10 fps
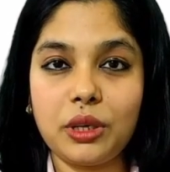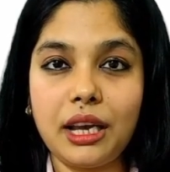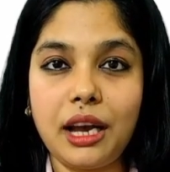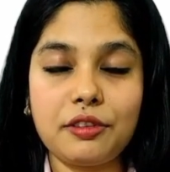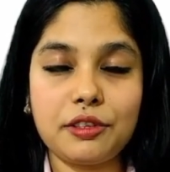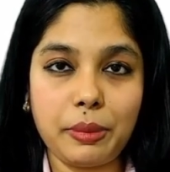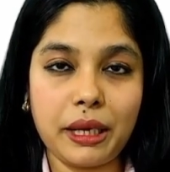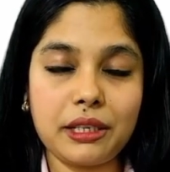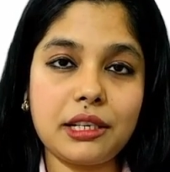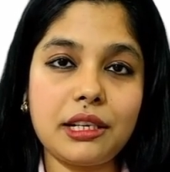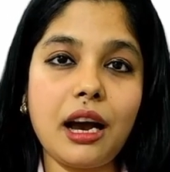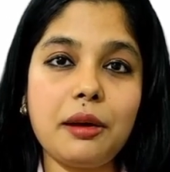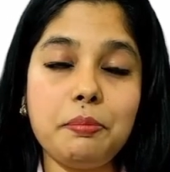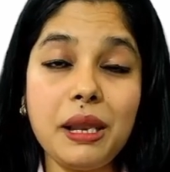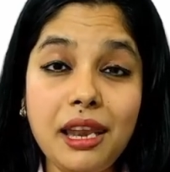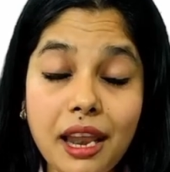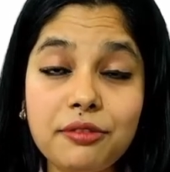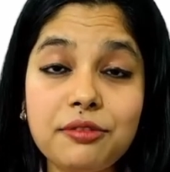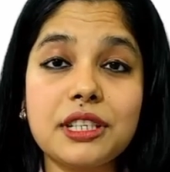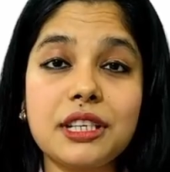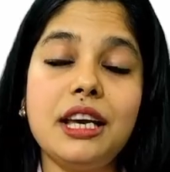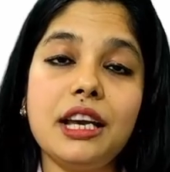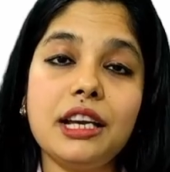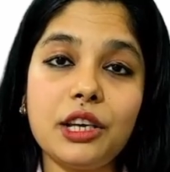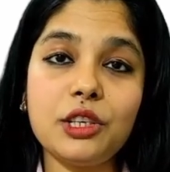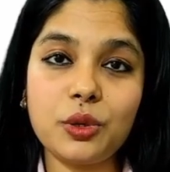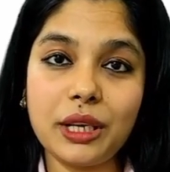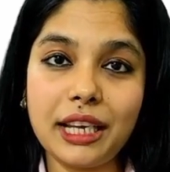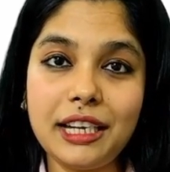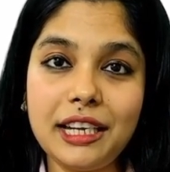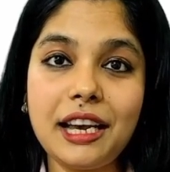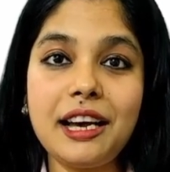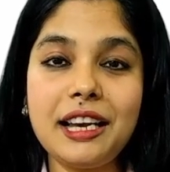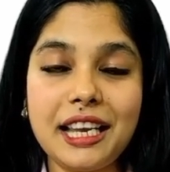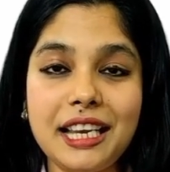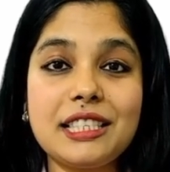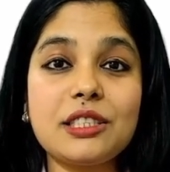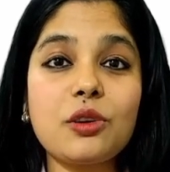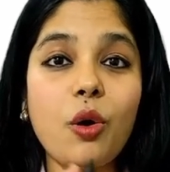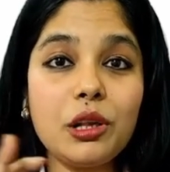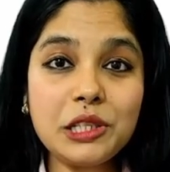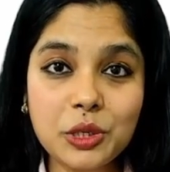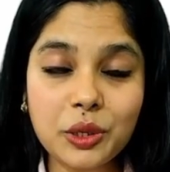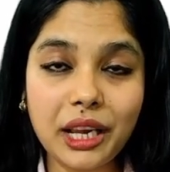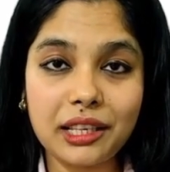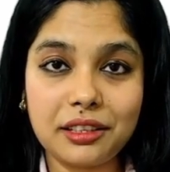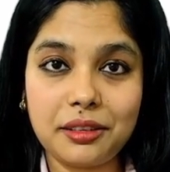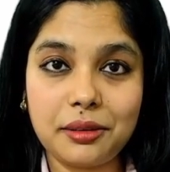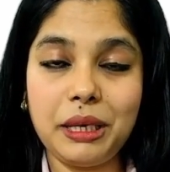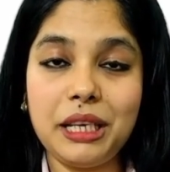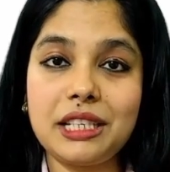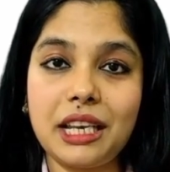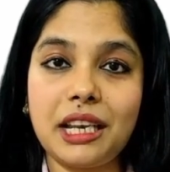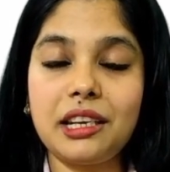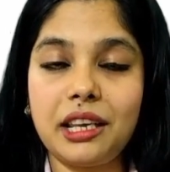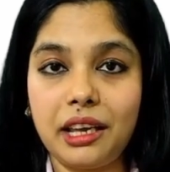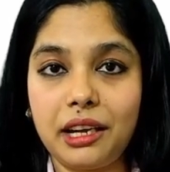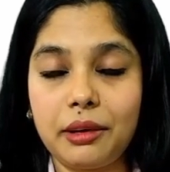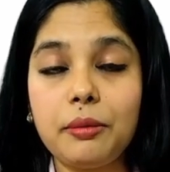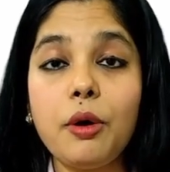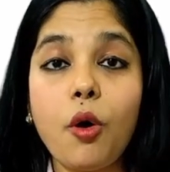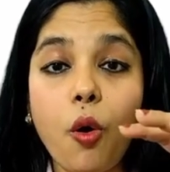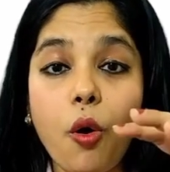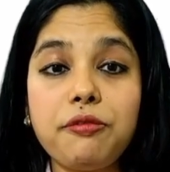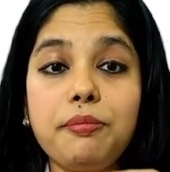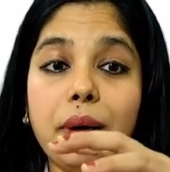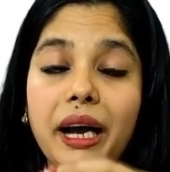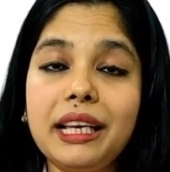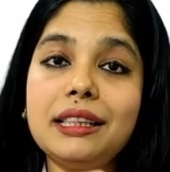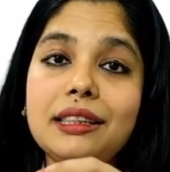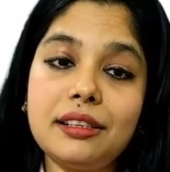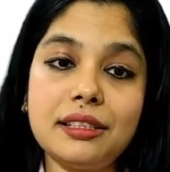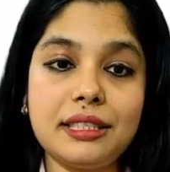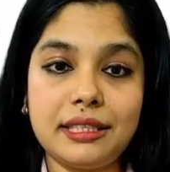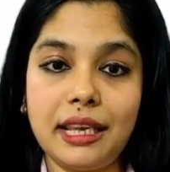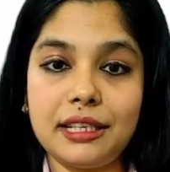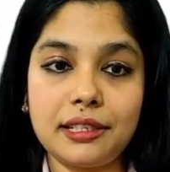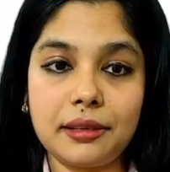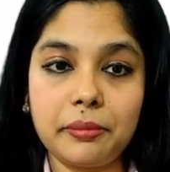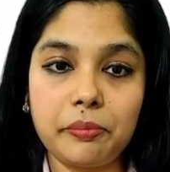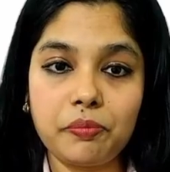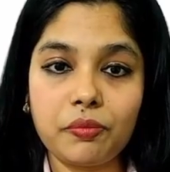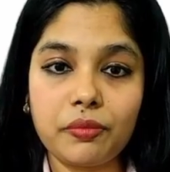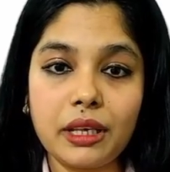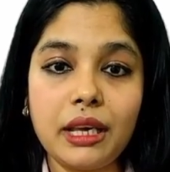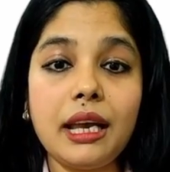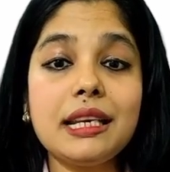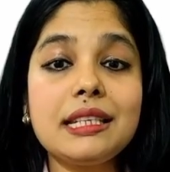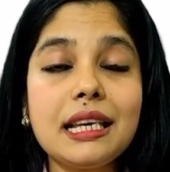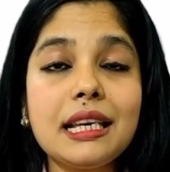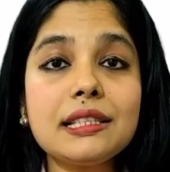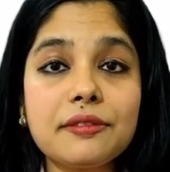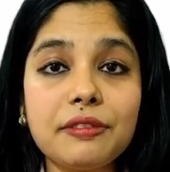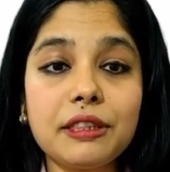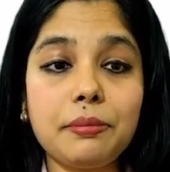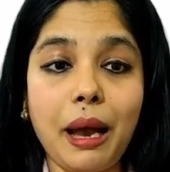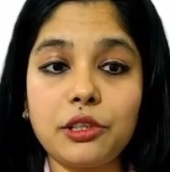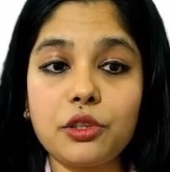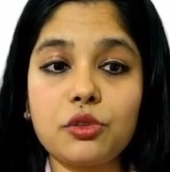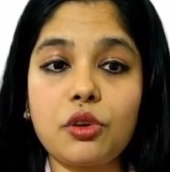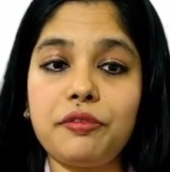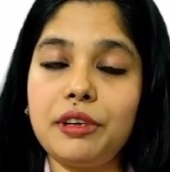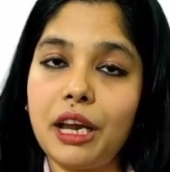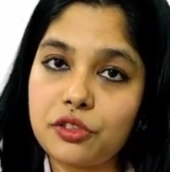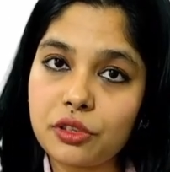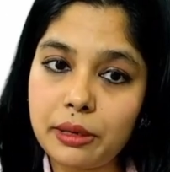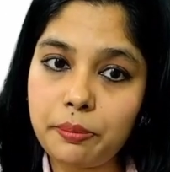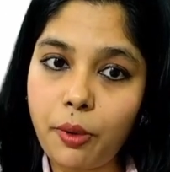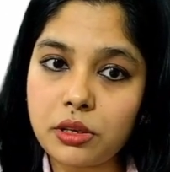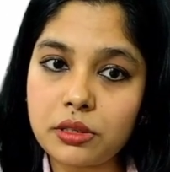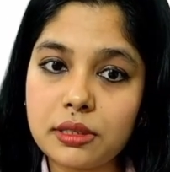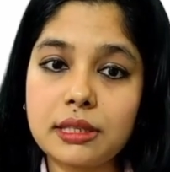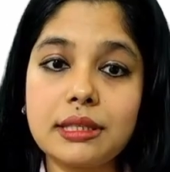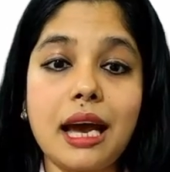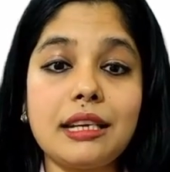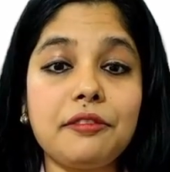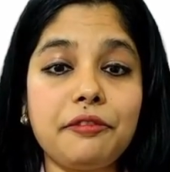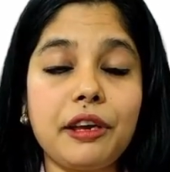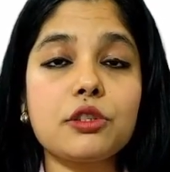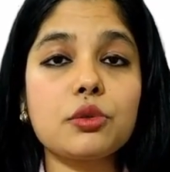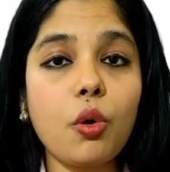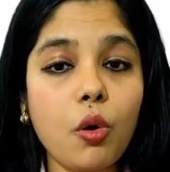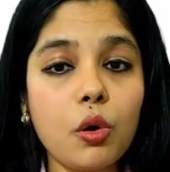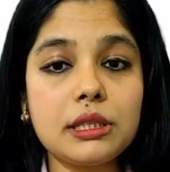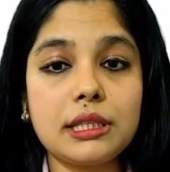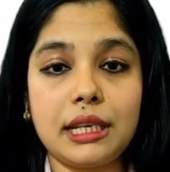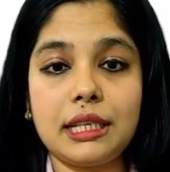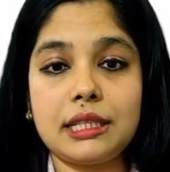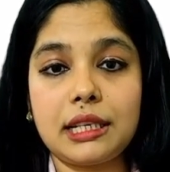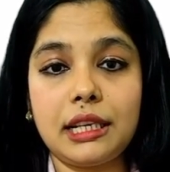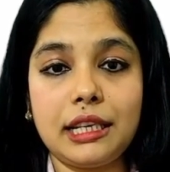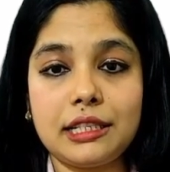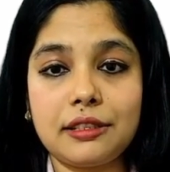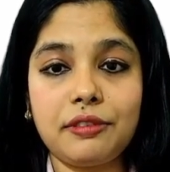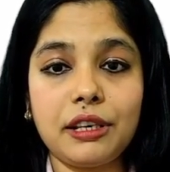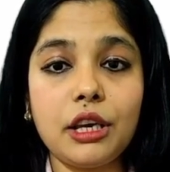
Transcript: respected, our beloved country India is altogether being taken care of by the center. It deals with matters of national importance that affects all states collectively.